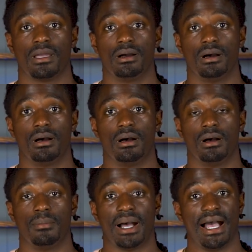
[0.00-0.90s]

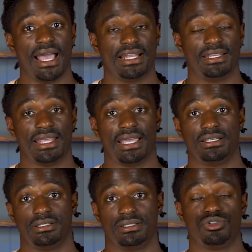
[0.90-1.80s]
Um, I added that
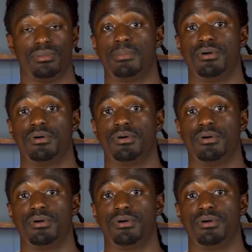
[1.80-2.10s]
into my